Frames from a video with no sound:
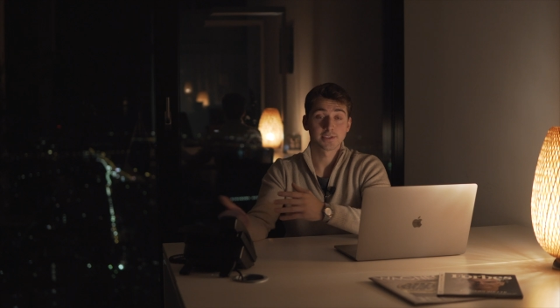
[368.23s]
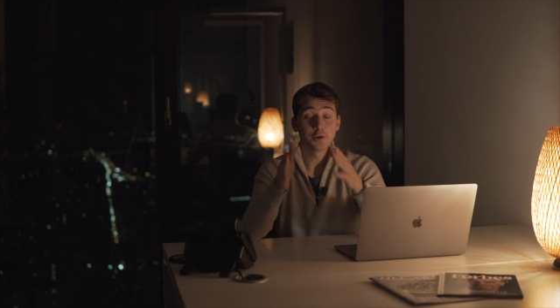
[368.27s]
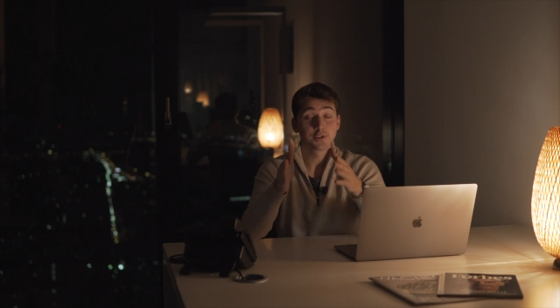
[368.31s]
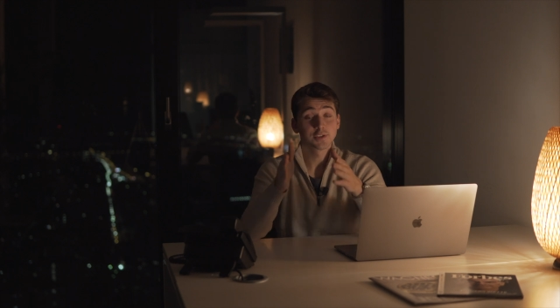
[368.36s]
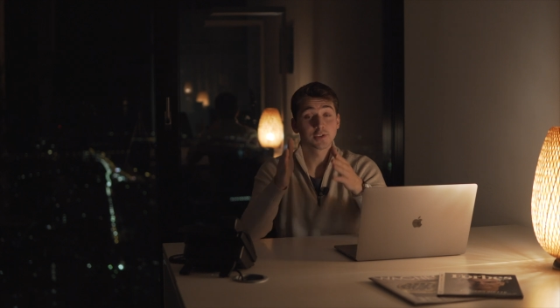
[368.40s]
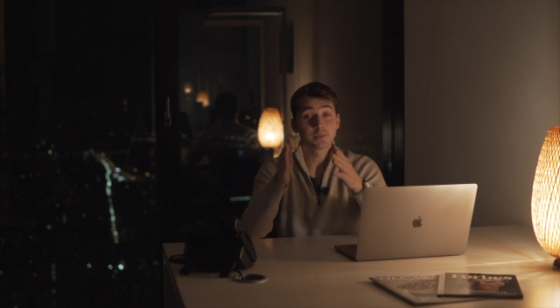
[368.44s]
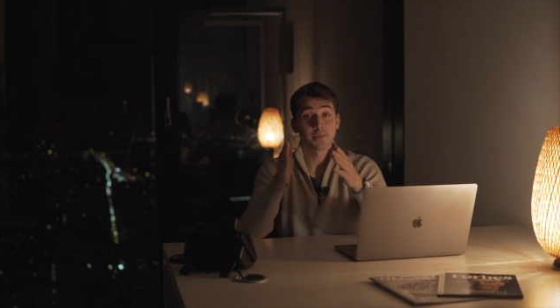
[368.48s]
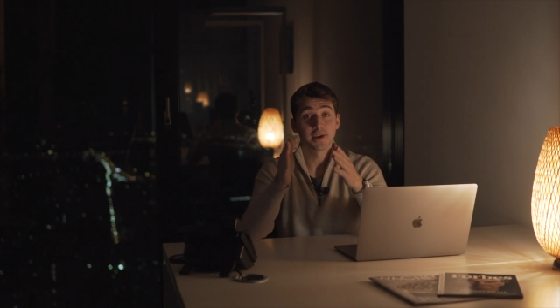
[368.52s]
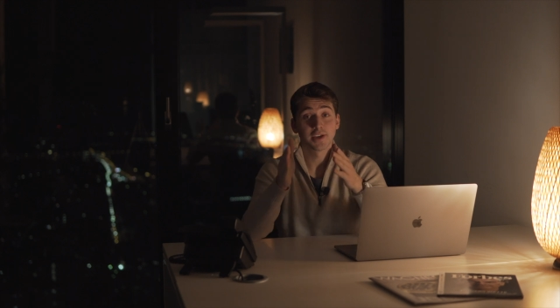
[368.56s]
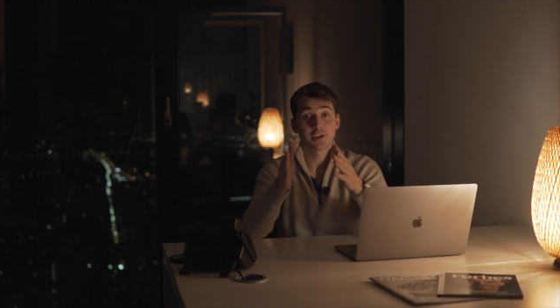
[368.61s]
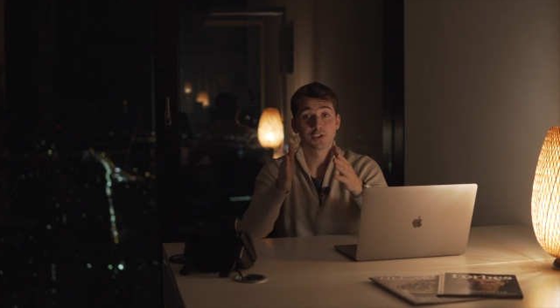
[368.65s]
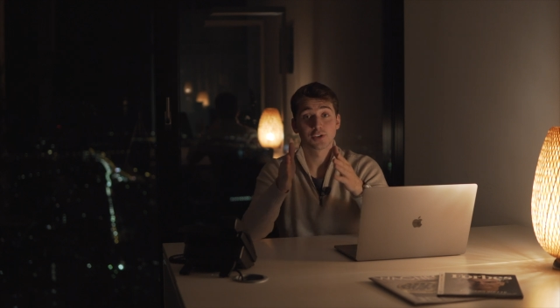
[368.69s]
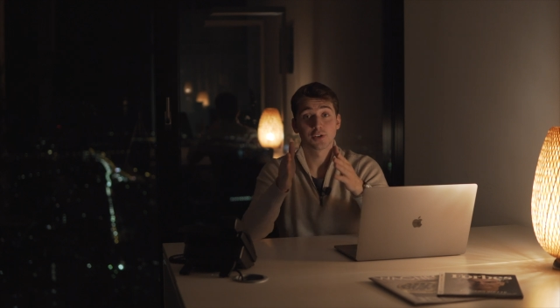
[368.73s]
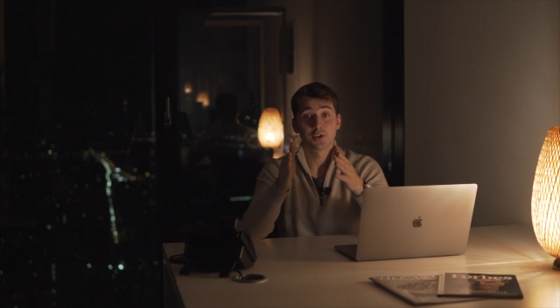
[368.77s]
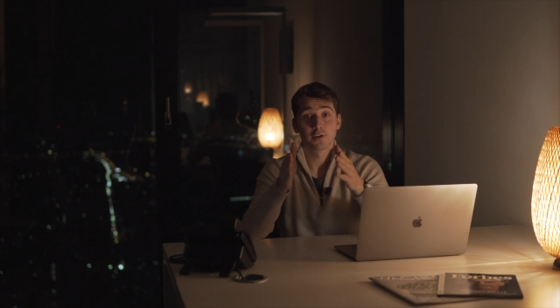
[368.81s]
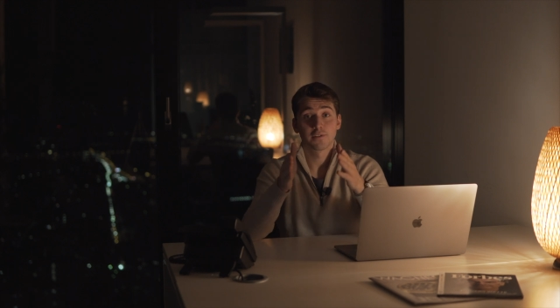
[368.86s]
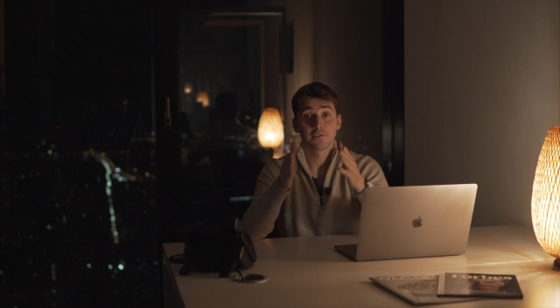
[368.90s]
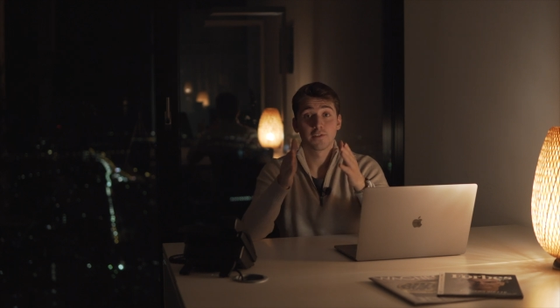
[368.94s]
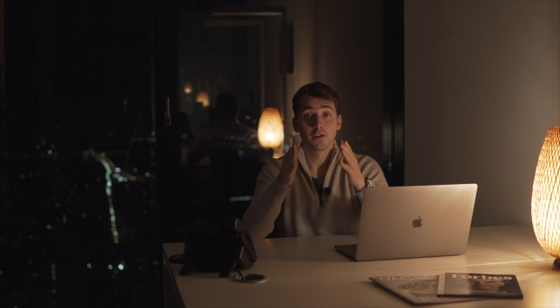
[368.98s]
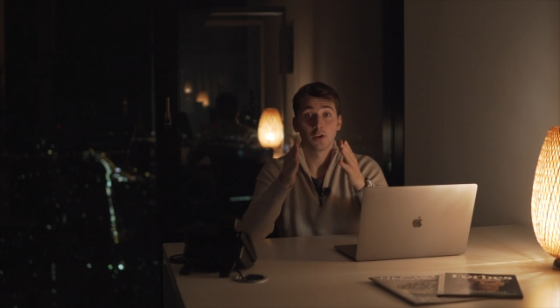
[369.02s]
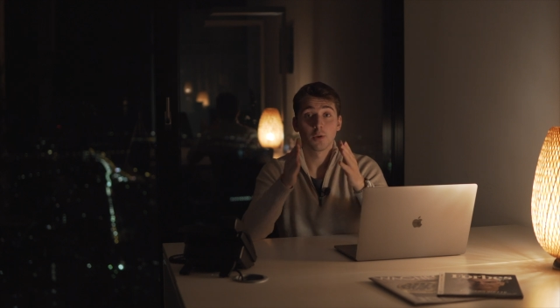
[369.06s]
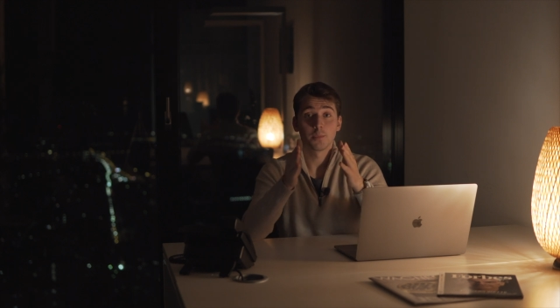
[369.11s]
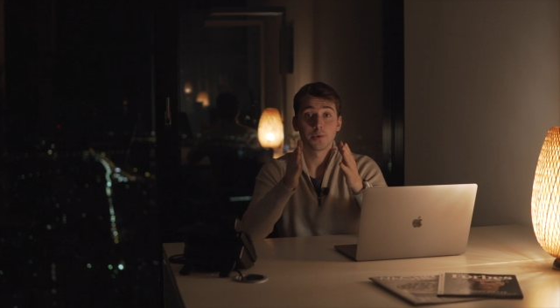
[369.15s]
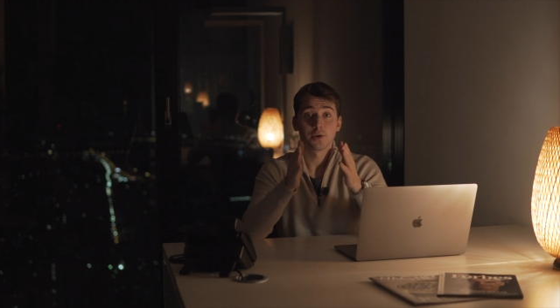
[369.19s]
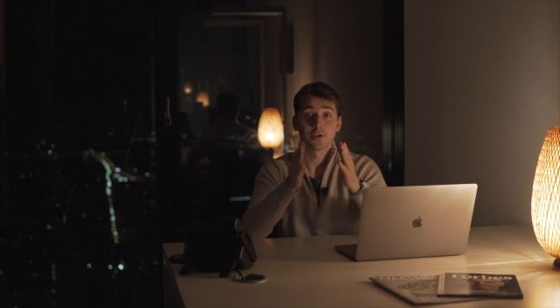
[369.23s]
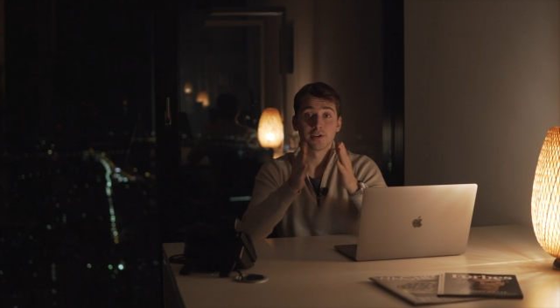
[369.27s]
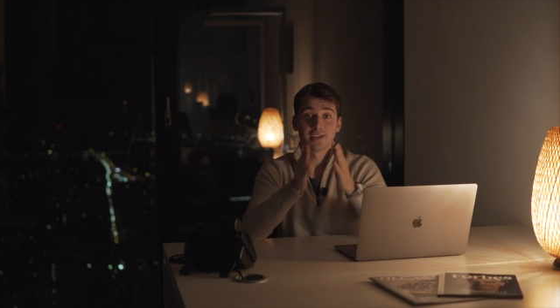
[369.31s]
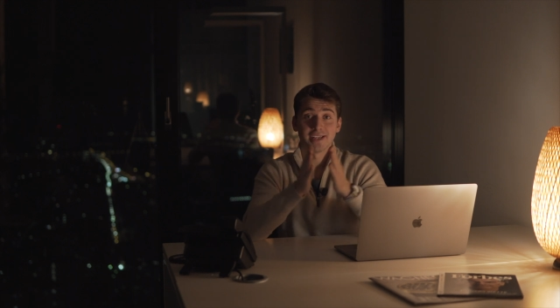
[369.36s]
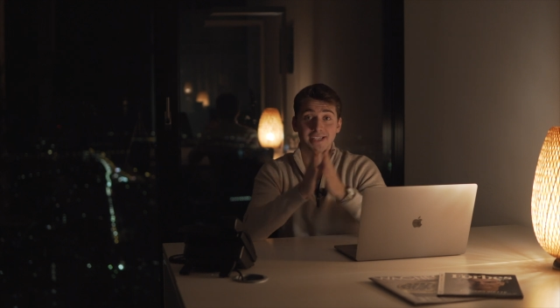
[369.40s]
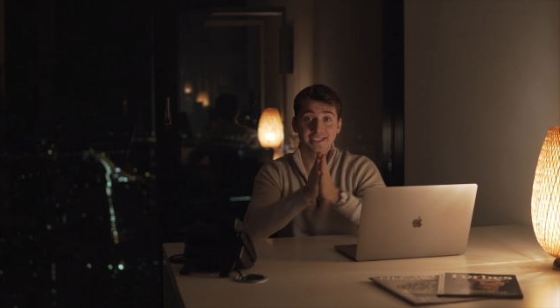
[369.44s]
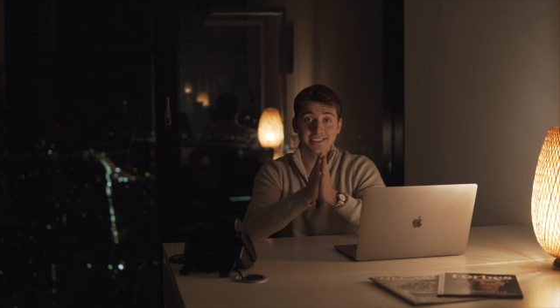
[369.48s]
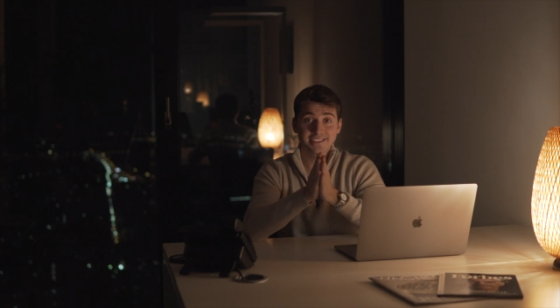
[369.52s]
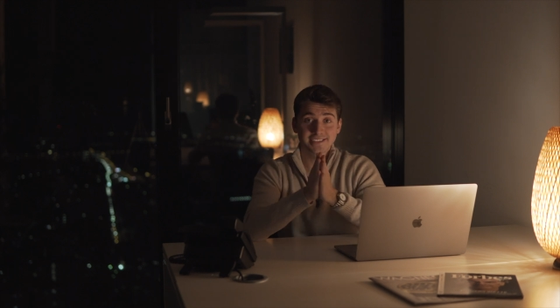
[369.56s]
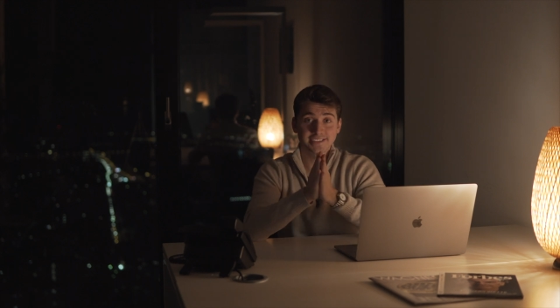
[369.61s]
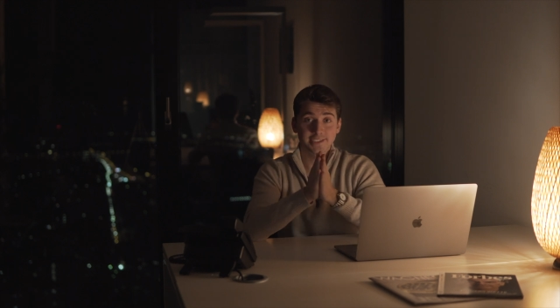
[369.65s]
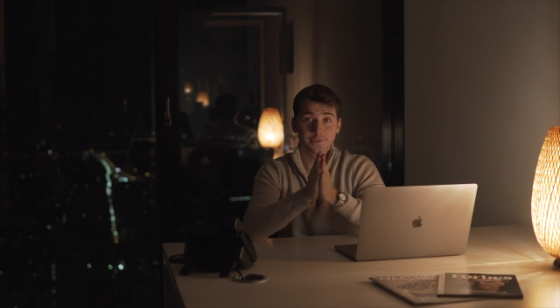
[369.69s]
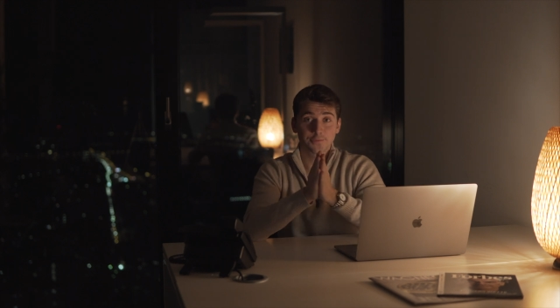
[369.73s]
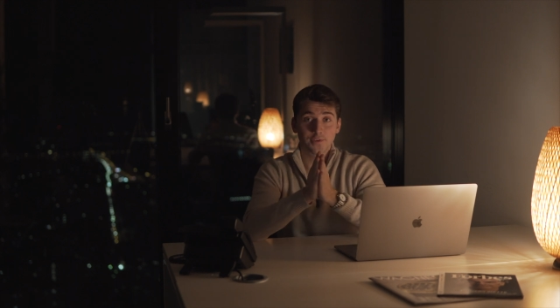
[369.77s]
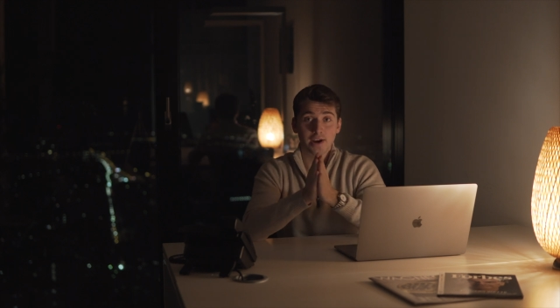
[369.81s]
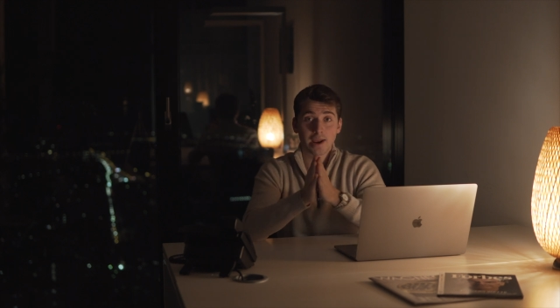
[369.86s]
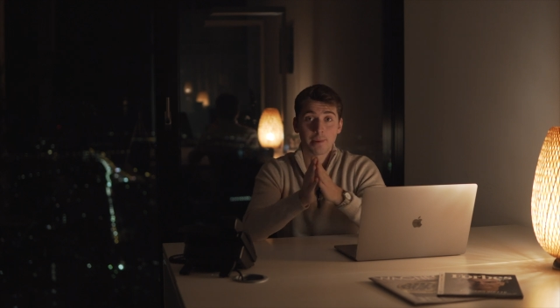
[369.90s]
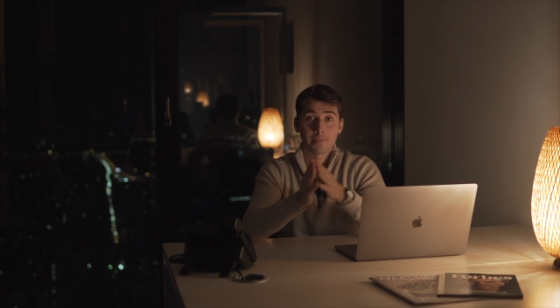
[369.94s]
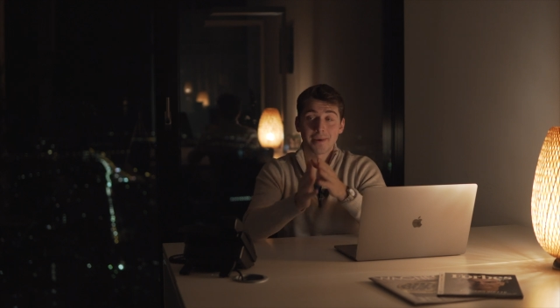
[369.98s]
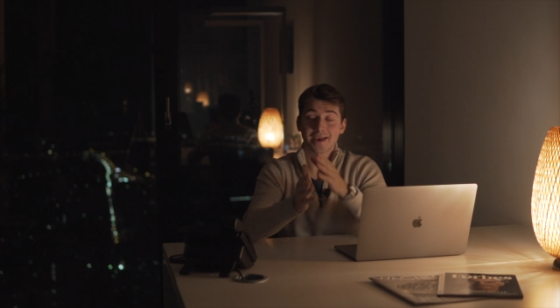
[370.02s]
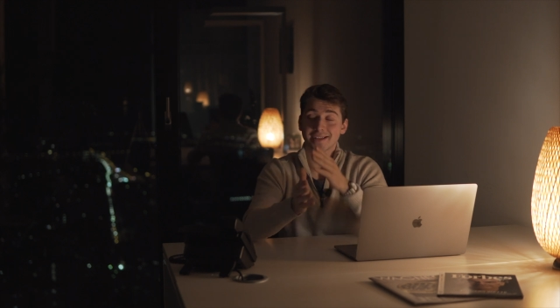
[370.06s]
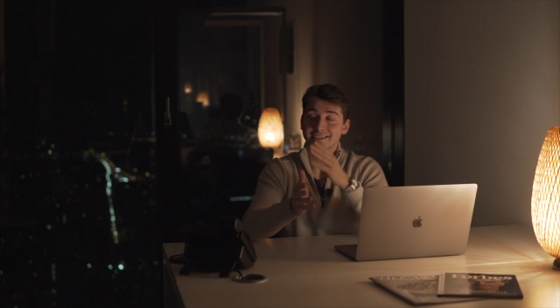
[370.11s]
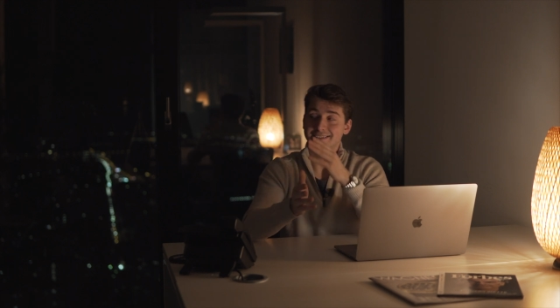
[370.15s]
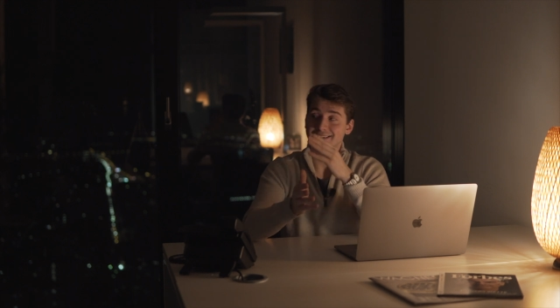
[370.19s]
Also, make sure to follow me on
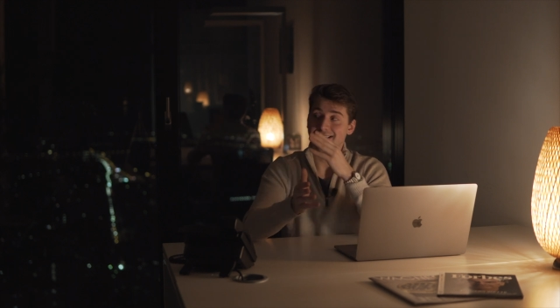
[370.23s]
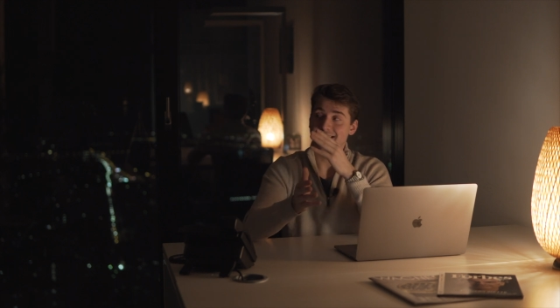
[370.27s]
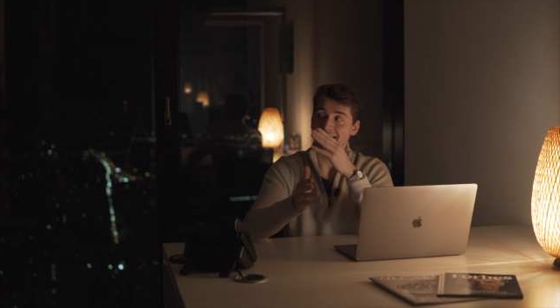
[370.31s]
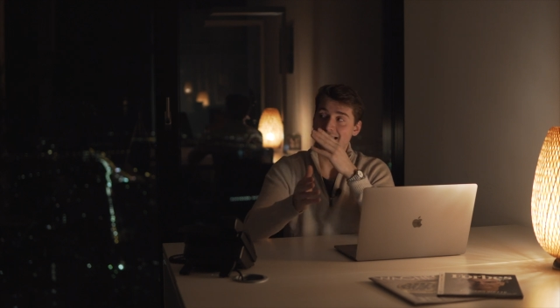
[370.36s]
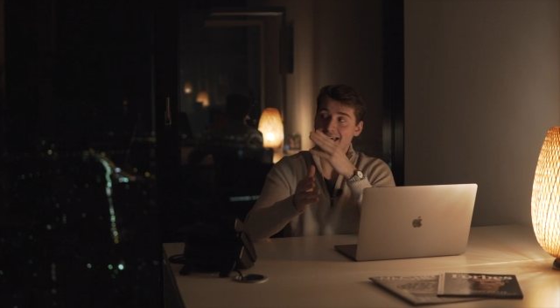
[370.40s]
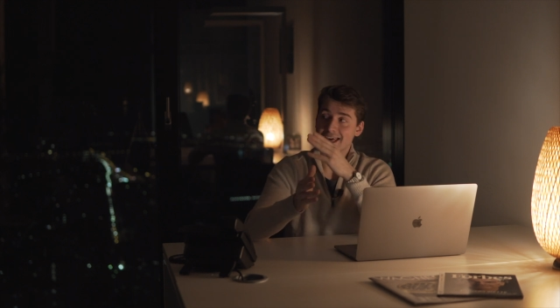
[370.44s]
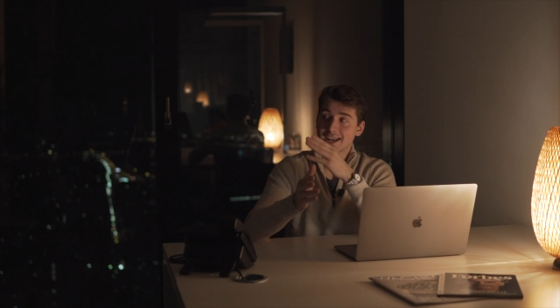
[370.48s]
Instagram at